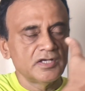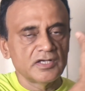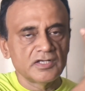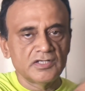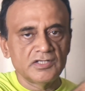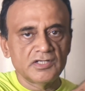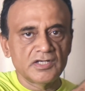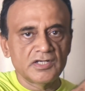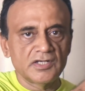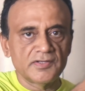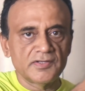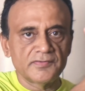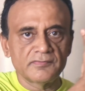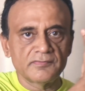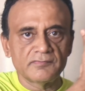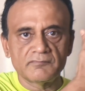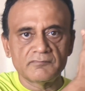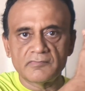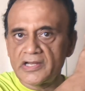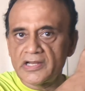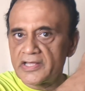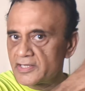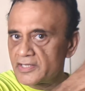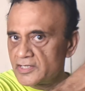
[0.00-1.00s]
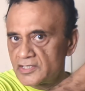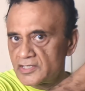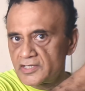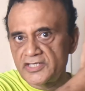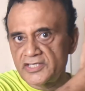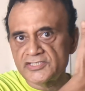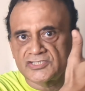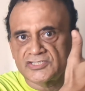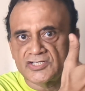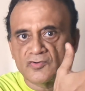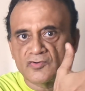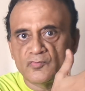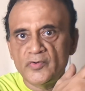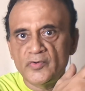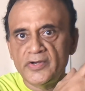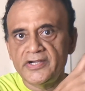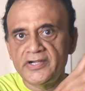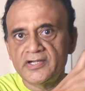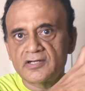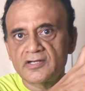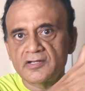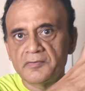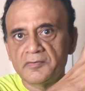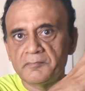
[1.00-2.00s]
Like kitchen
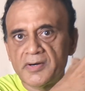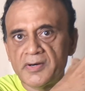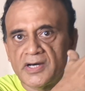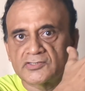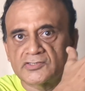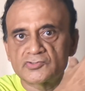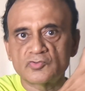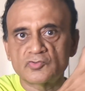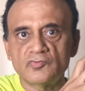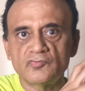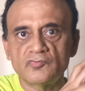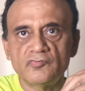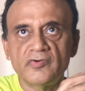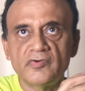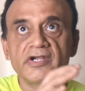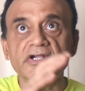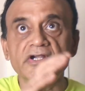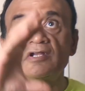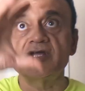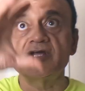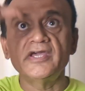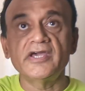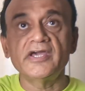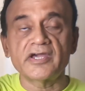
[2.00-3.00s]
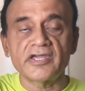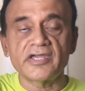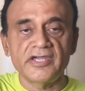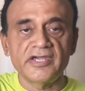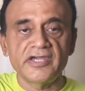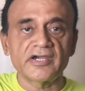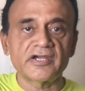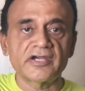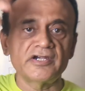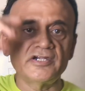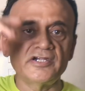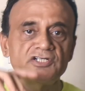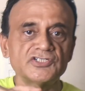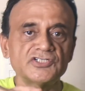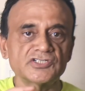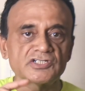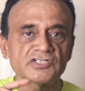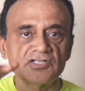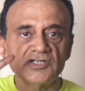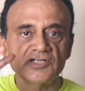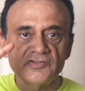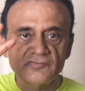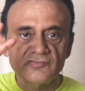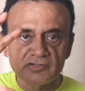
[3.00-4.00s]
vent, bathroom vent, air
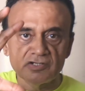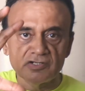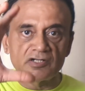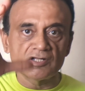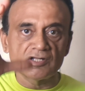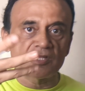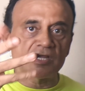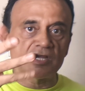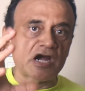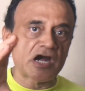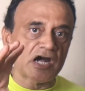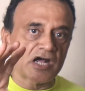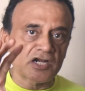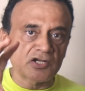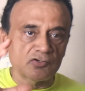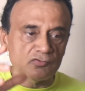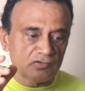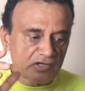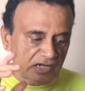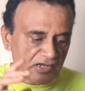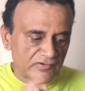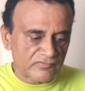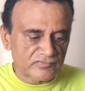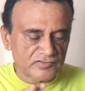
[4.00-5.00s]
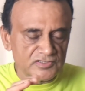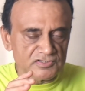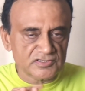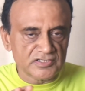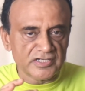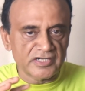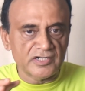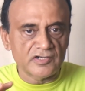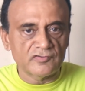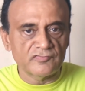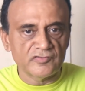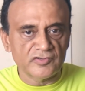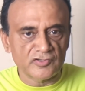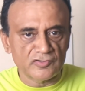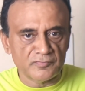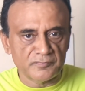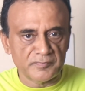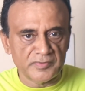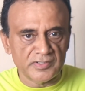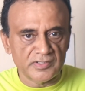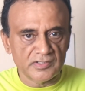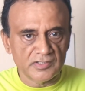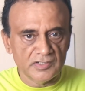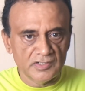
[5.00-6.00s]
condition. Even in the car you will have this kind of
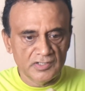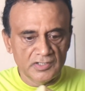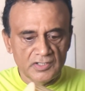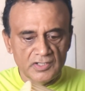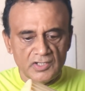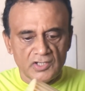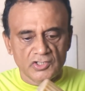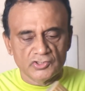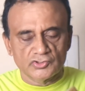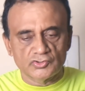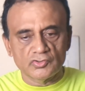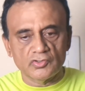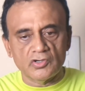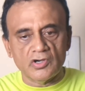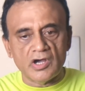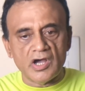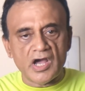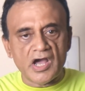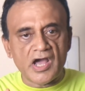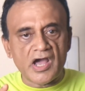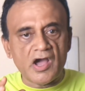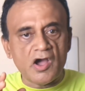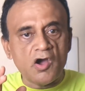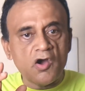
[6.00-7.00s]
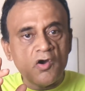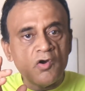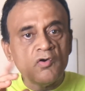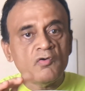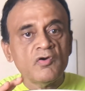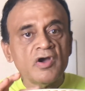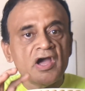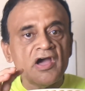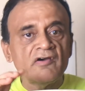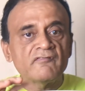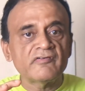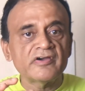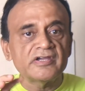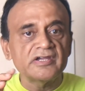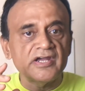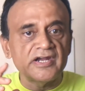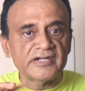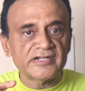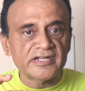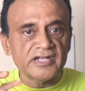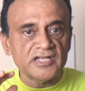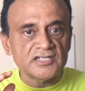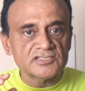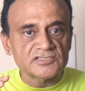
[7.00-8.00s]
equipment. So how have I
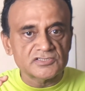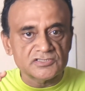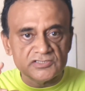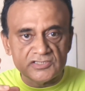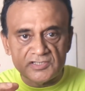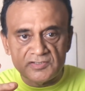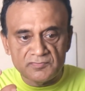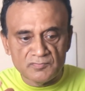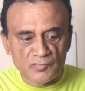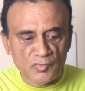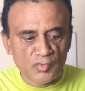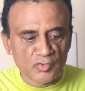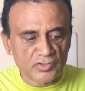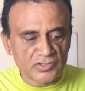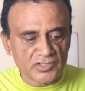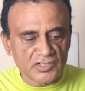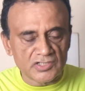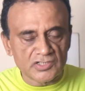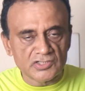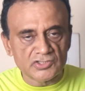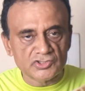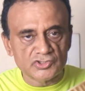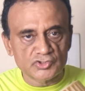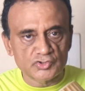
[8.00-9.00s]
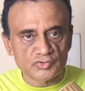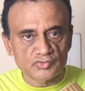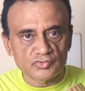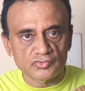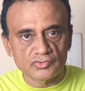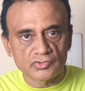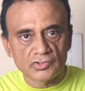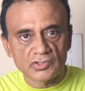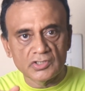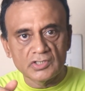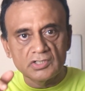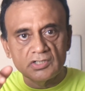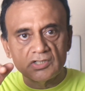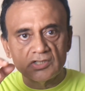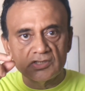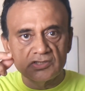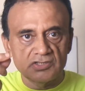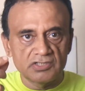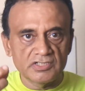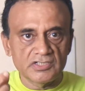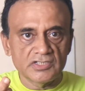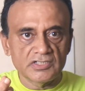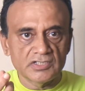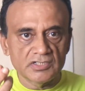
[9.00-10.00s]
attached the motor to
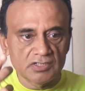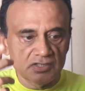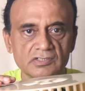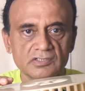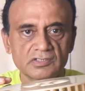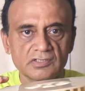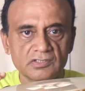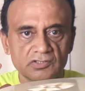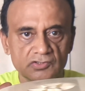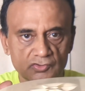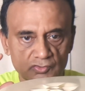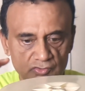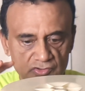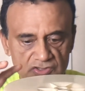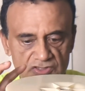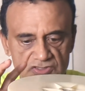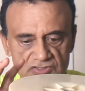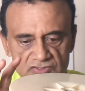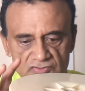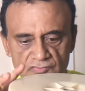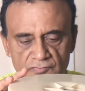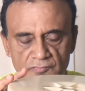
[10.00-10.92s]
this